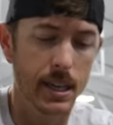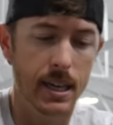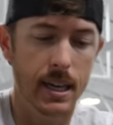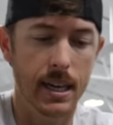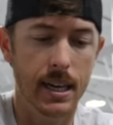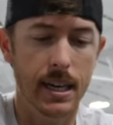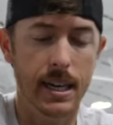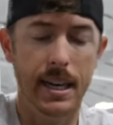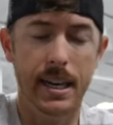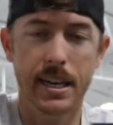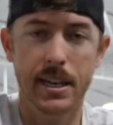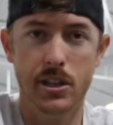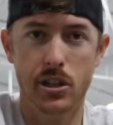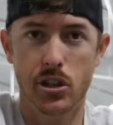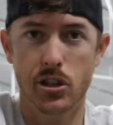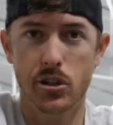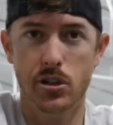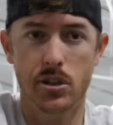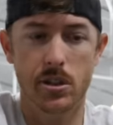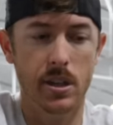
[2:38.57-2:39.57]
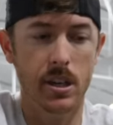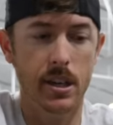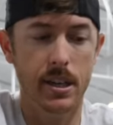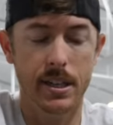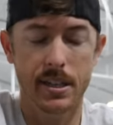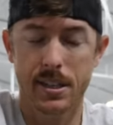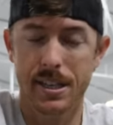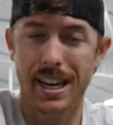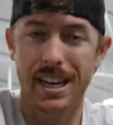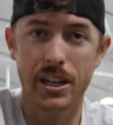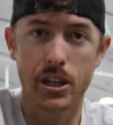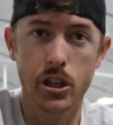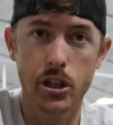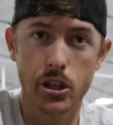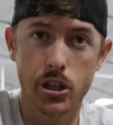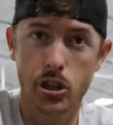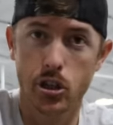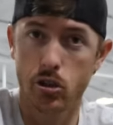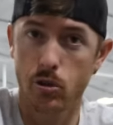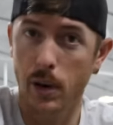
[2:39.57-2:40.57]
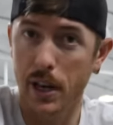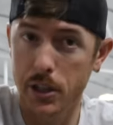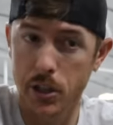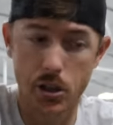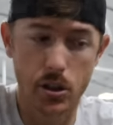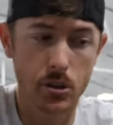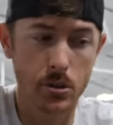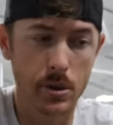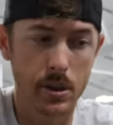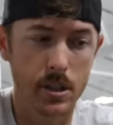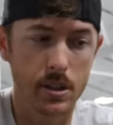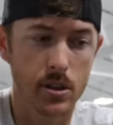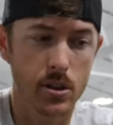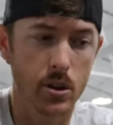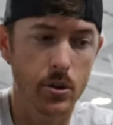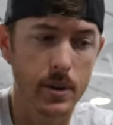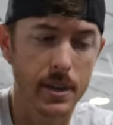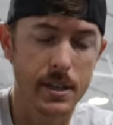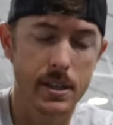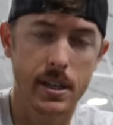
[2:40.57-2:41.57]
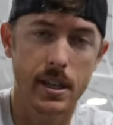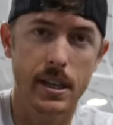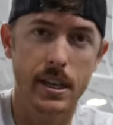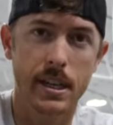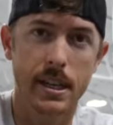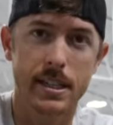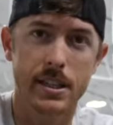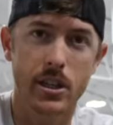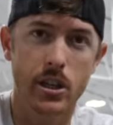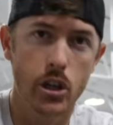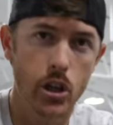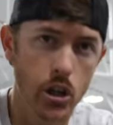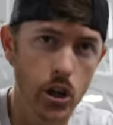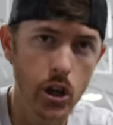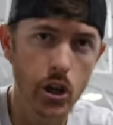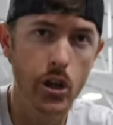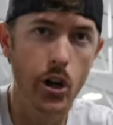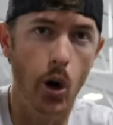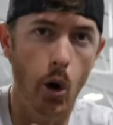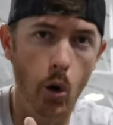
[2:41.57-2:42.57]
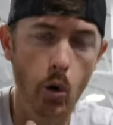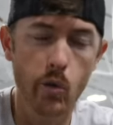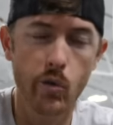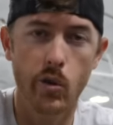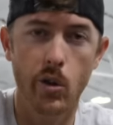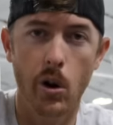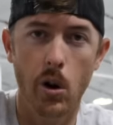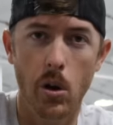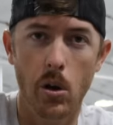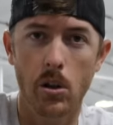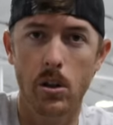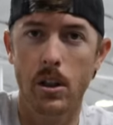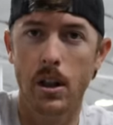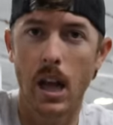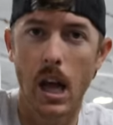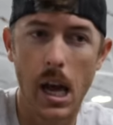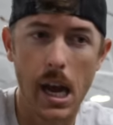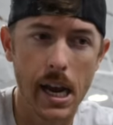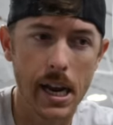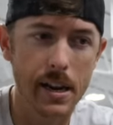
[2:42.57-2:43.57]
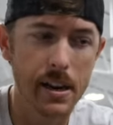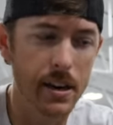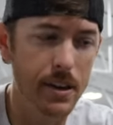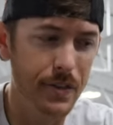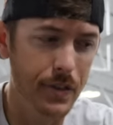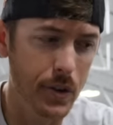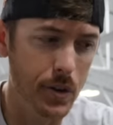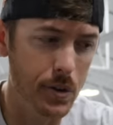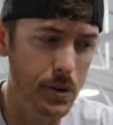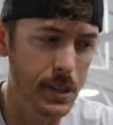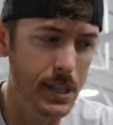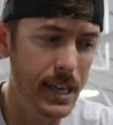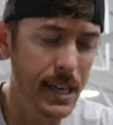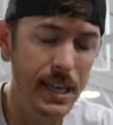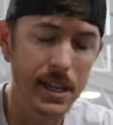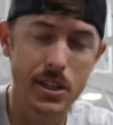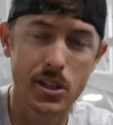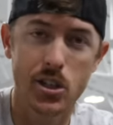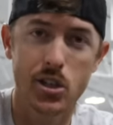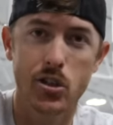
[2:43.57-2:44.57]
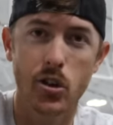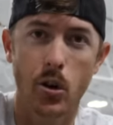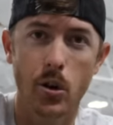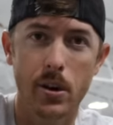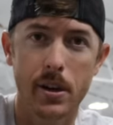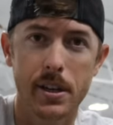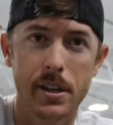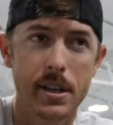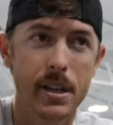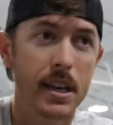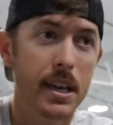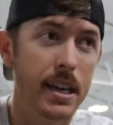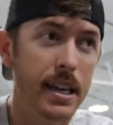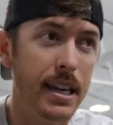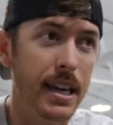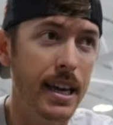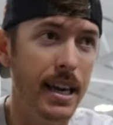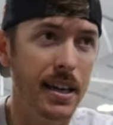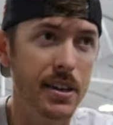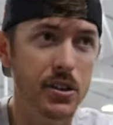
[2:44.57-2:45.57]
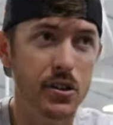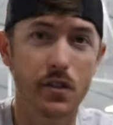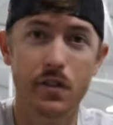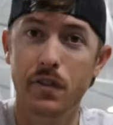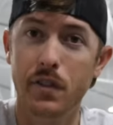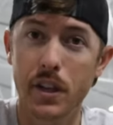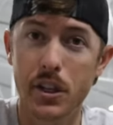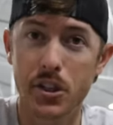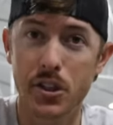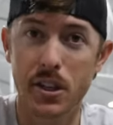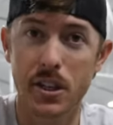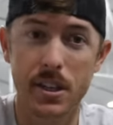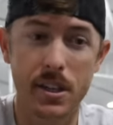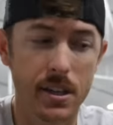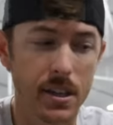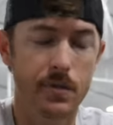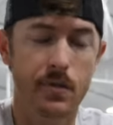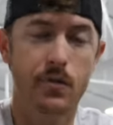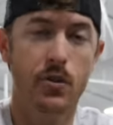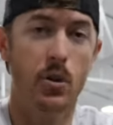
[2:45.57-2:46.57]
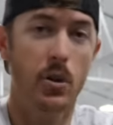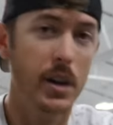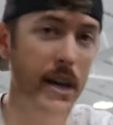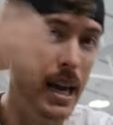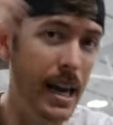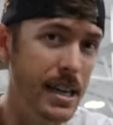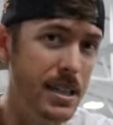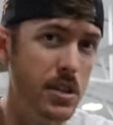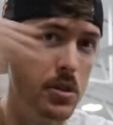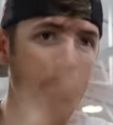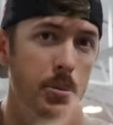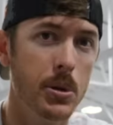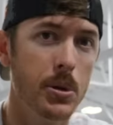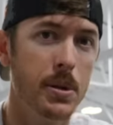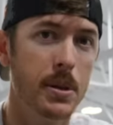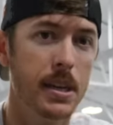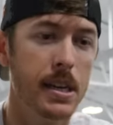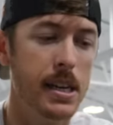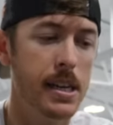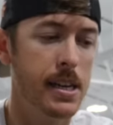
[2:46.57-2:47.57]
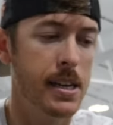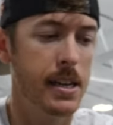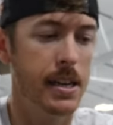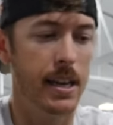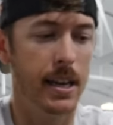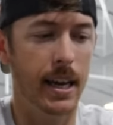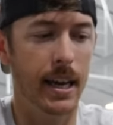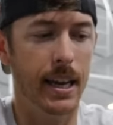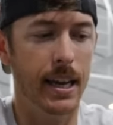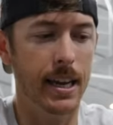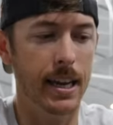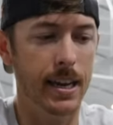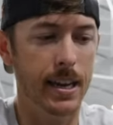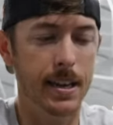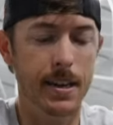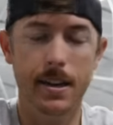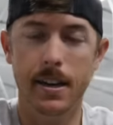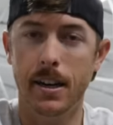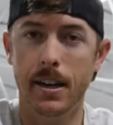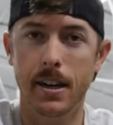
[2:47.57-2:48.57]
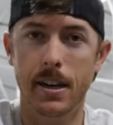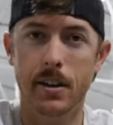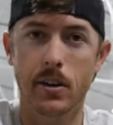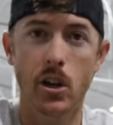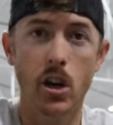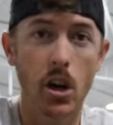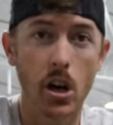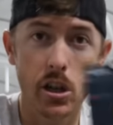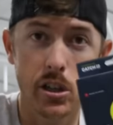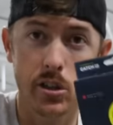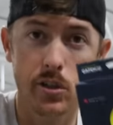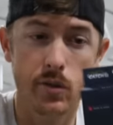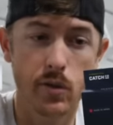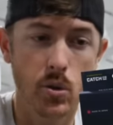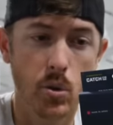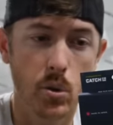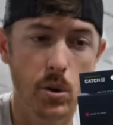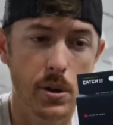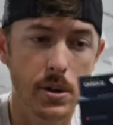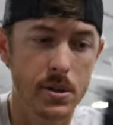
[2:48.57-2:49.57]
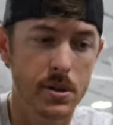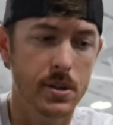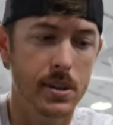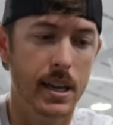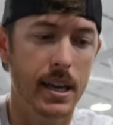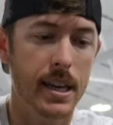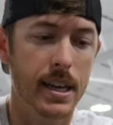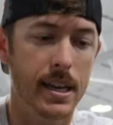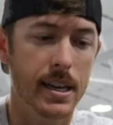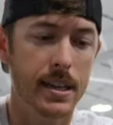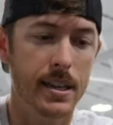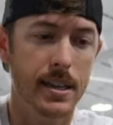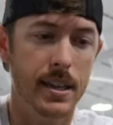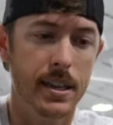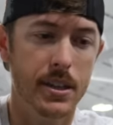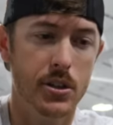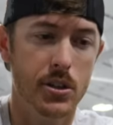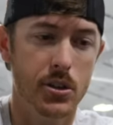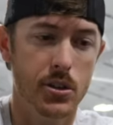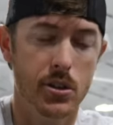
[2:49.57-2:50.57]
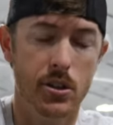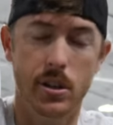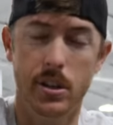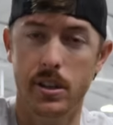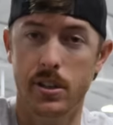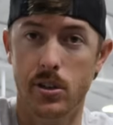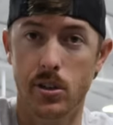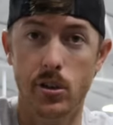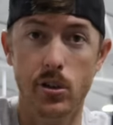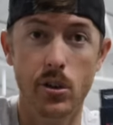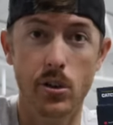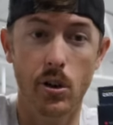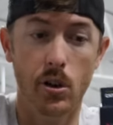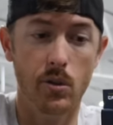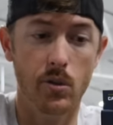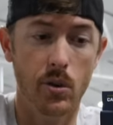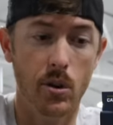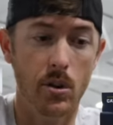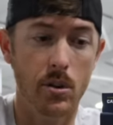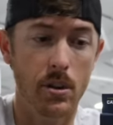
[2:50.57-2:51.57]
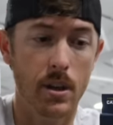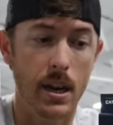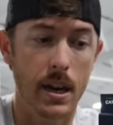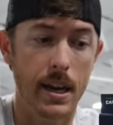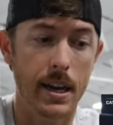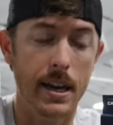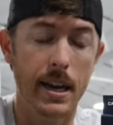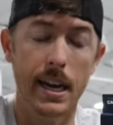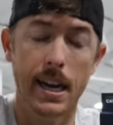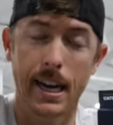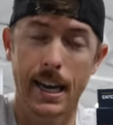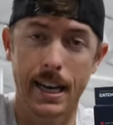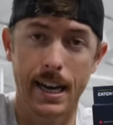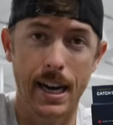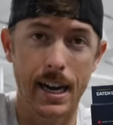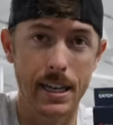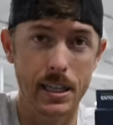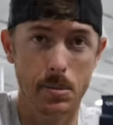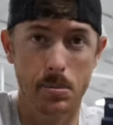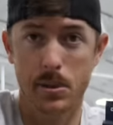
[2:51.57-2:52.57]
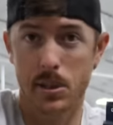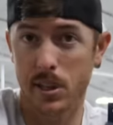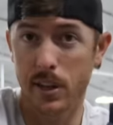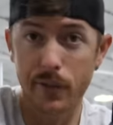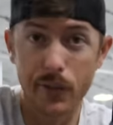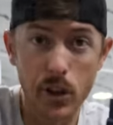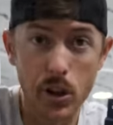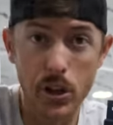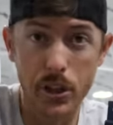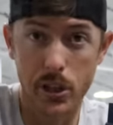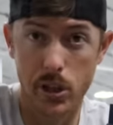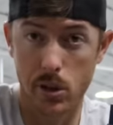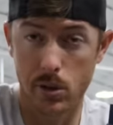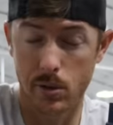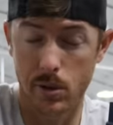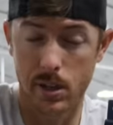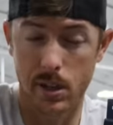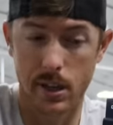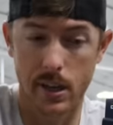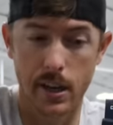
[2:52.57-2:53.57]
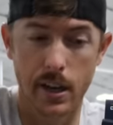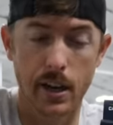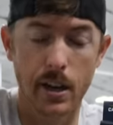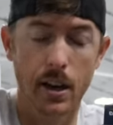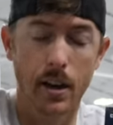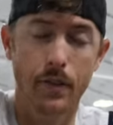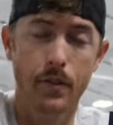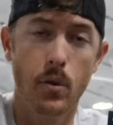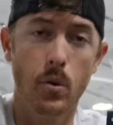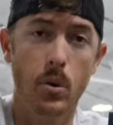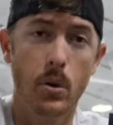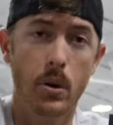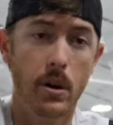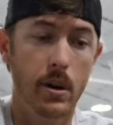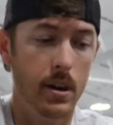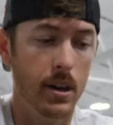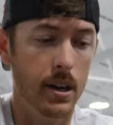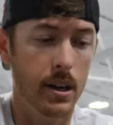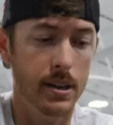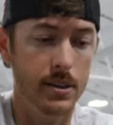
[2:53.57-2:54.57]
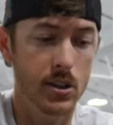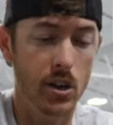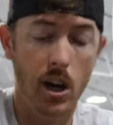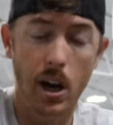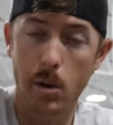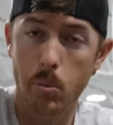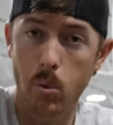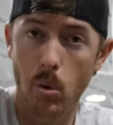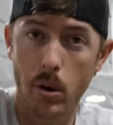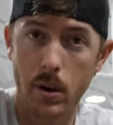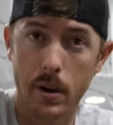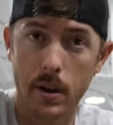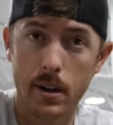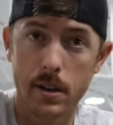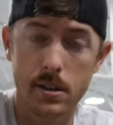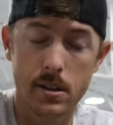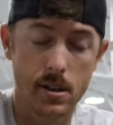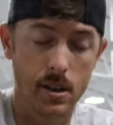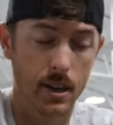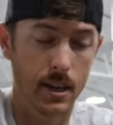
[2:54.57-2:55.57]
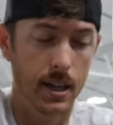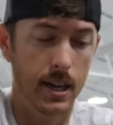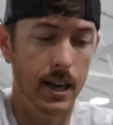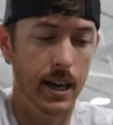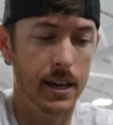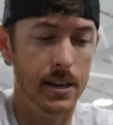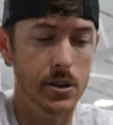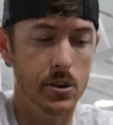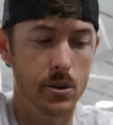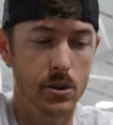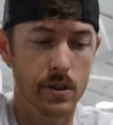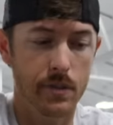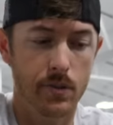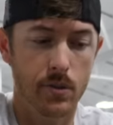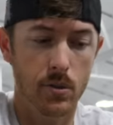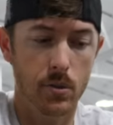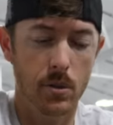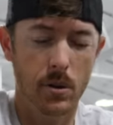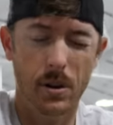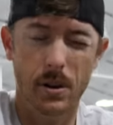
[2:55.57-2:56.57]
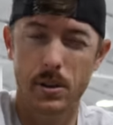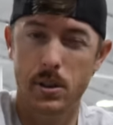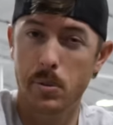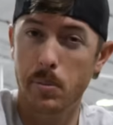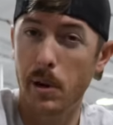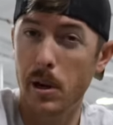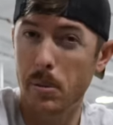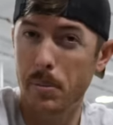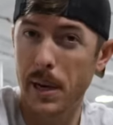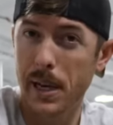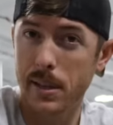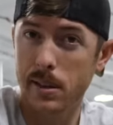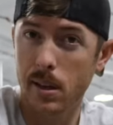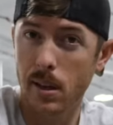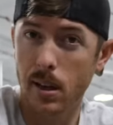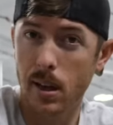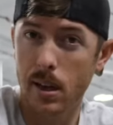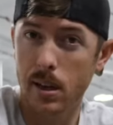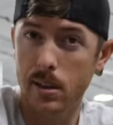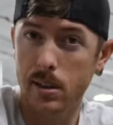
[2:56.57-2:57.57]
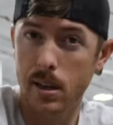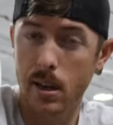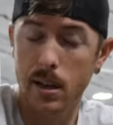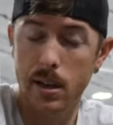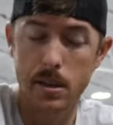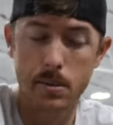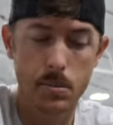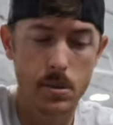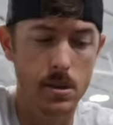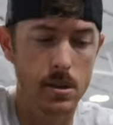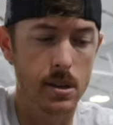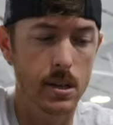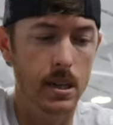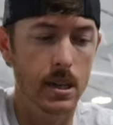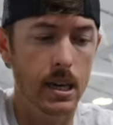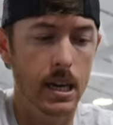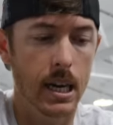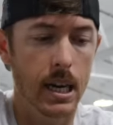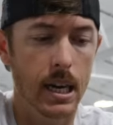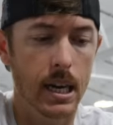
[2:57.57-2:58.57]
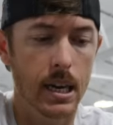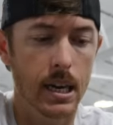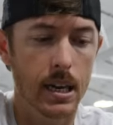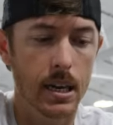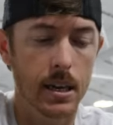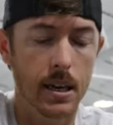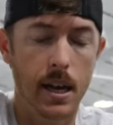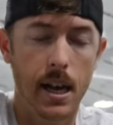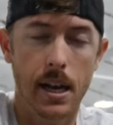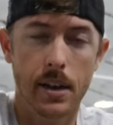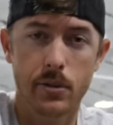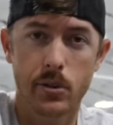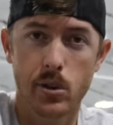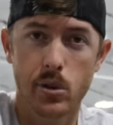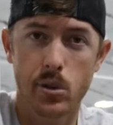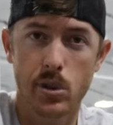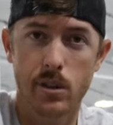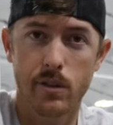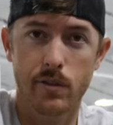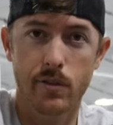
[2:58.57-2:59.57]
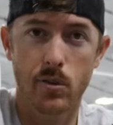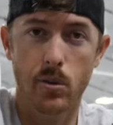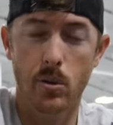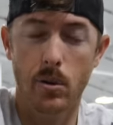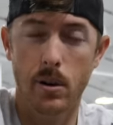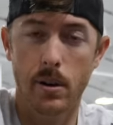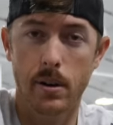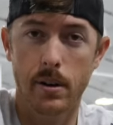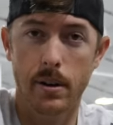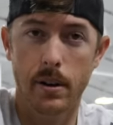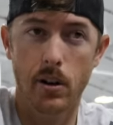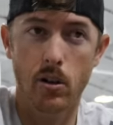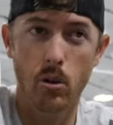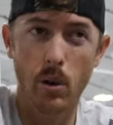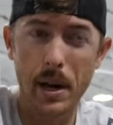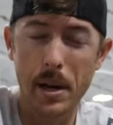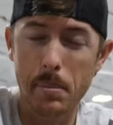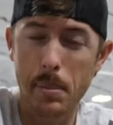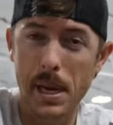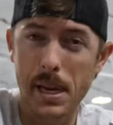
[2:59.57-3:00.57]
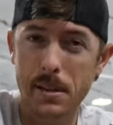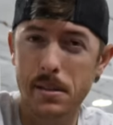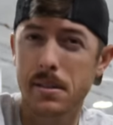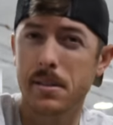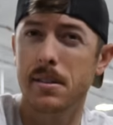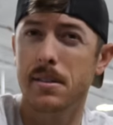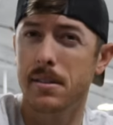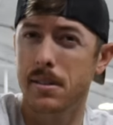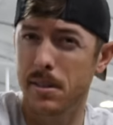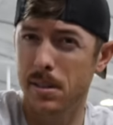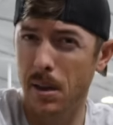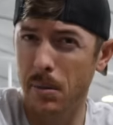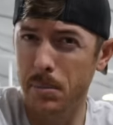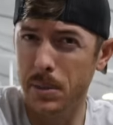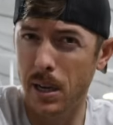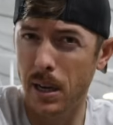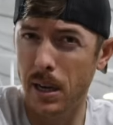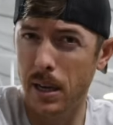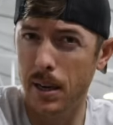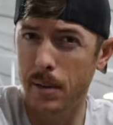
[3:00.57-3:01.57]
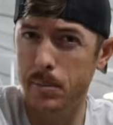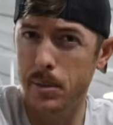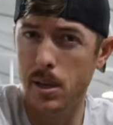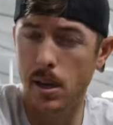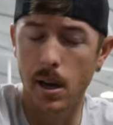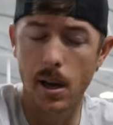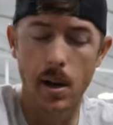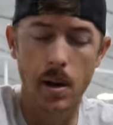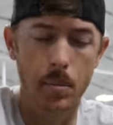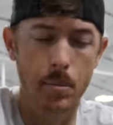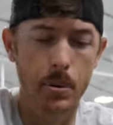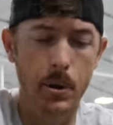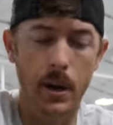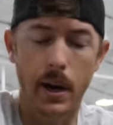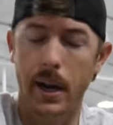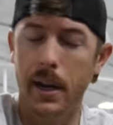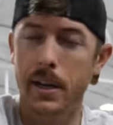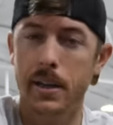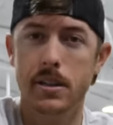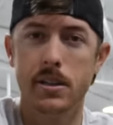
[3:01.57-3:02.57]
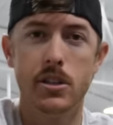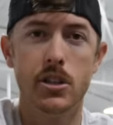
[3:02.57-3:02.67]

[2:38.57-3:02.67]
uh, and it's just uh, it's got good stretch to it so it's a it's a good overall line if you're getting started into fishing for castability and uh, cost of course and it's just a, it's a good overall line and I specifically use it for uh, top waters I use it for spinner baits a lot of times uh, I'll use it for crankbaits sometimes but I